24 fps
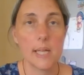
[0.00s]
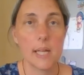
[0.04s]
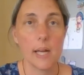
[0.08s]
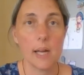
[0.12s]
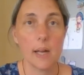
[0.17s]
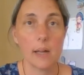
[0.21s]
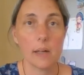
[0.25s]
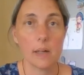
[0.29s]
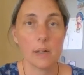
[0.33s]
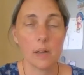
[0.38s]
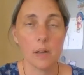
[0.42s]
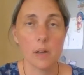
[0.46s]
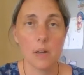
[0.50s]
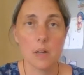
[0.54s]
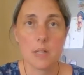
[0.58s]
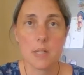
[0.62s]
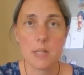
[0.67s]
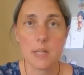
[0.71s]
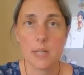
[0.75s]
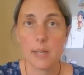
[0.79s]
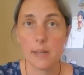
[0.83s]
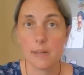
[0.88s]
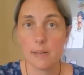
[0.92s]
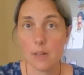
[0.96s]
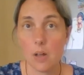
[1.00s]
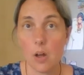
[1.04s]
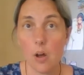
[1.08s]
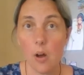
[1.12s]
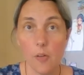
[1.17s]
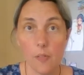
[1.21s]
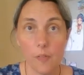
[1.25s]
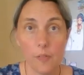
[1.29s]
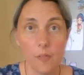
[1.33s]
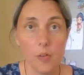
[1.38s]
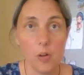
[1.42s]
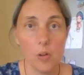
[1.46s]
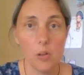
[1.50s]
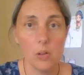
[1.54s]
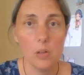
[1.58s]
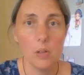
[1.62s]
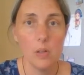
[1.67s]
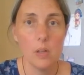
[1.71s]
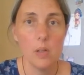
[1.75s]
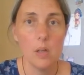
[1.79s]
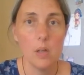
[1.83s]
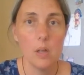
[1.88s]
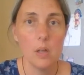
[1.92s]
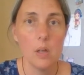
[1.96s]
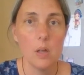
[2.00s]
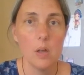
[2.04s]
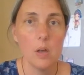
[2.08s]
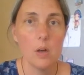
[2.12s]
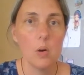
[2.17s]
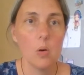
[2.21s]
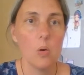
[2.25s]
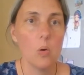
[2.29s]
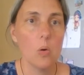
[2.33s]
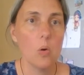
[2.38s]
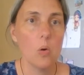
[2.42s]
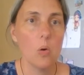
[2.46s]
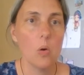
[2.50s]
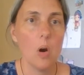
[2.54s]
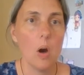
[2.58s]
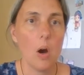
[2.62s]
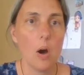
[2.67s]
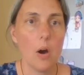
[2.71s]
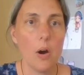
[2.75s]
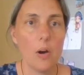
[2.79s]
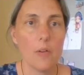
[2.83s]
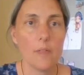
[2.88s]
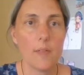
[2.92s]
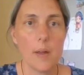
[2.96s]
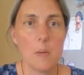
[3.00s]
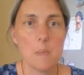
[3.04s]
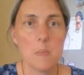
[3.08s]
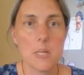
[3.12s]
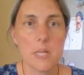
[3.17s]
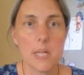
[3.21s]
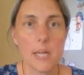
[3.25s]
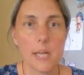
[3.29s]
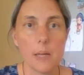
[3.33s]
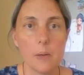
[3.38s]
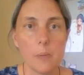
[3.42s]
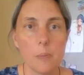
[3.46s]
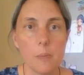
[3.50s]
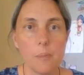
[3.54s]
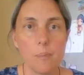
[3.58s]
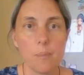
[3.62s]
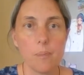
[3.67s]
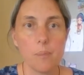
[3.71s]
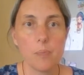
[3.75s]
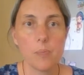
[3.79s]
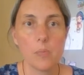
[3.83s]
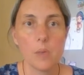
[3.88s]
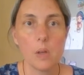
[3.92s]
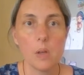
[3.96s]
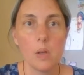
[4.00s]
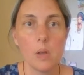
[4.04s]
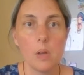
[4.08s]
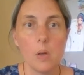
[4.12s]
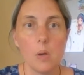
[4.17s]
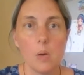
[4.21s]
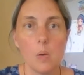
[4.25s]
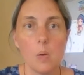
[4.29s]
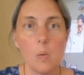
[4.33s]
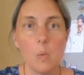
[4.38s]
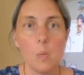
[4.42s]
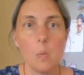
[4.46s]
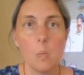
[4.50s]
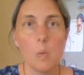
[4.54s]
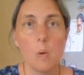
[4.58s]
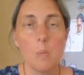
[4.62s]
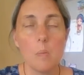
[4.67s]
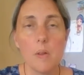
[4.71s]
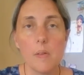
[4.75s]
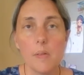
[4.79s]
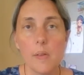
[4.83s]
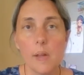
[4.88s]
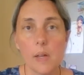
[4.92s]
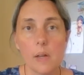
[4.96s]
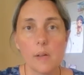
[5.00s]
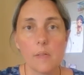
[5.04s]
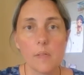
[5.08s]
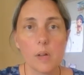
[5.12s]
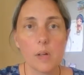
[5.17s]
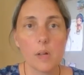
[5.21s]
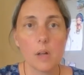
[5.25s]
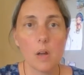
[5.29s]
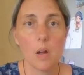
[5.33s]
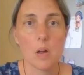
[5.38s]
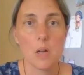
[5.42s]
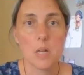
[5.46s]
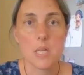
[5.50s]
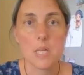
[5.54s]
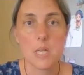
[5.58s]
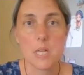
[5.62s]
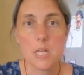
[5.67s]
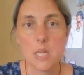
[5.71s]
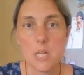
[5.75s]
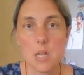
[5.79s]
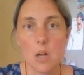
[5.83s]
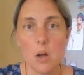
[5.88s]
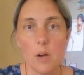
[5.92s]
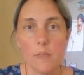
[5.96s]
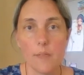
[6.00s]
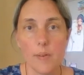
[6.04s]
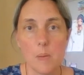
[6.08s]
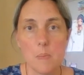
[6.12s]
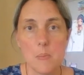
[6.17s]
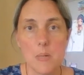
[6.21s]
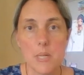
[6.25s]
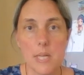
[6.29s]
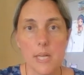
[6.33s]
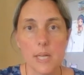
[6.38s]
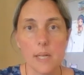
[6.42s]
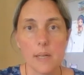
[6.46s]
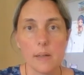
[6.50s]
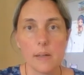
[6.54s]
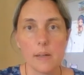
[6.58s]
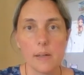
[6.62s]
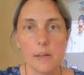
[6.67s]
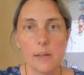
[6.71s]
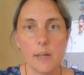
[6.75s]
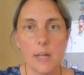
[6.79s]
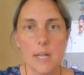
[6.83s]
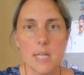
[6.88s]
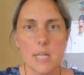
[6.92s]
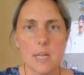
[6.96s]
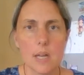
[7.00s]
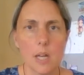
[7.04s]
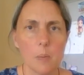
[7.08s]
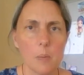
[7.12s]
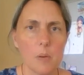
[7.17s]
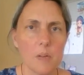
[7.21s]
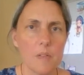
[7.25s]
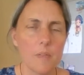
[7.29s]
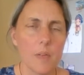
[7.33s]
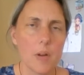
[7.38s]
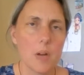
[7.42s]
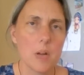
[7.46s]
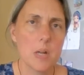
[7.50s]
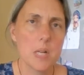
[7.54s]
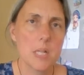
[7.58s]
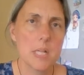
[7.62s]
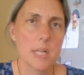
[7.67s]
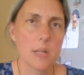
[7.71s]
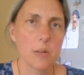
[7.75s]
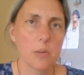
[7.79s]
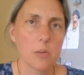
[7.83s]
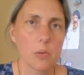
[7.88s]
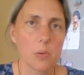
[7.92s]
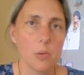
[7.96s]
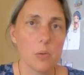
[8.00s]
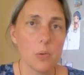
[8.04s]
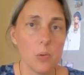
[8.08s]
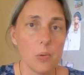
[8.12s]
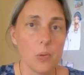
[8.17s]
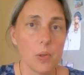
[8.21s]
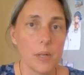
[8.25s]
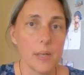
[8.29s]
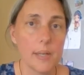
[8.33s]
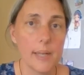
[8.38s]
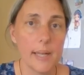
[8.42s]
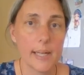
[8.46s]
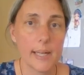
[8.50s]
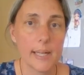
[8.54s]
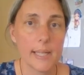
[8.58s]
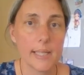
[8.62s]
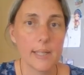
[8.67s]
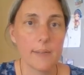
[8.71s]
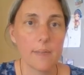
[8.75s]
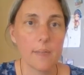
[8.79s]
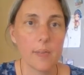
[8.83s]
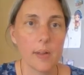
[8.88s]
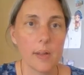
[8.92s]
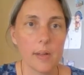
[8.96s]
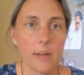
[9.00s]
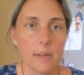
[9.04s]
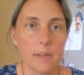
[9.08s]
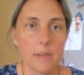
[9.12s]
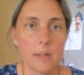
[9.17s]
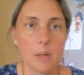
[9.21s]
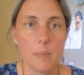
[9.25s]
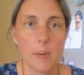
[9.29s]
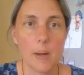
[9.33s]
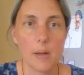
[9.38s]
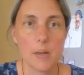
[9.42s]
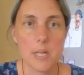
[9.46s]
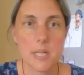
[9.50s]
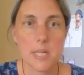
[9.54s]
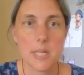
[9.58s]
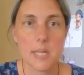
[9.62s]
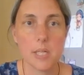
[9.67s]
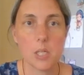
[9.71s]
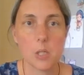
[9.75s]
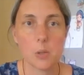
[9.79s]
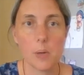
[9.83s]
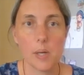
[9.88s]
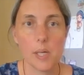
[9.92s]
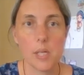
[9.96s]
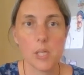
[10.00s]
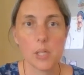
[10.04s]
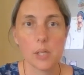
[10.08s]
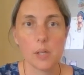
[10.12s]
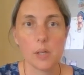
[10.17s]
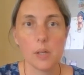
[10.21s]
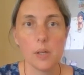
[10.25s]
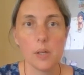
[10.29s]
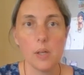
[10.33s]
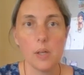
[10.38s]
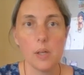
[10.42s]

that our glass is half full or half empty. When we think of the glass as half empty, it's like we're focusing on all the negative things about the situation.